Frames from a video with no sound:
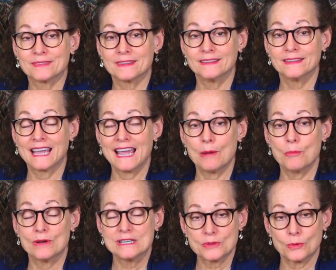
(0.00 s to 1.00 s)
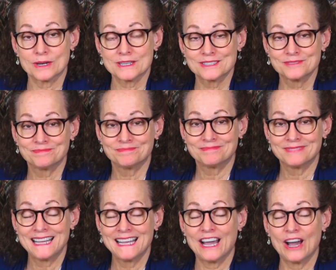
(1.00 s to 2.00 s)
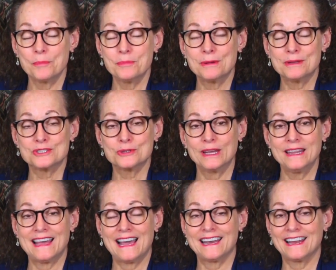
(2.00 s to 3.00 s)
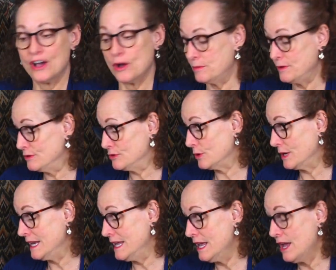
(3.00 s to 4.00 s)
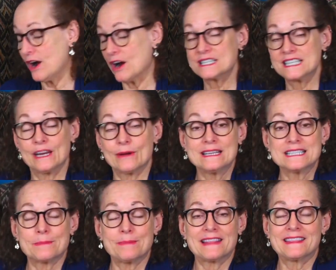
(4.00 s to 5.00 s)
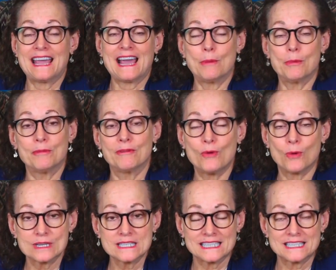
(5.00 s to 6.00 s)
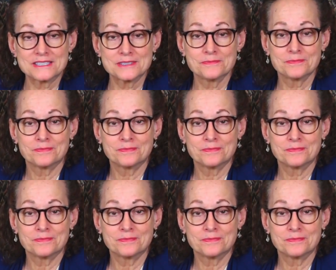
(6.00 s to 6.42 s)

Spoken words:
the cowboy's horse. I hope you enjoyed that, and I hope you enjoyed our series about the album of horses.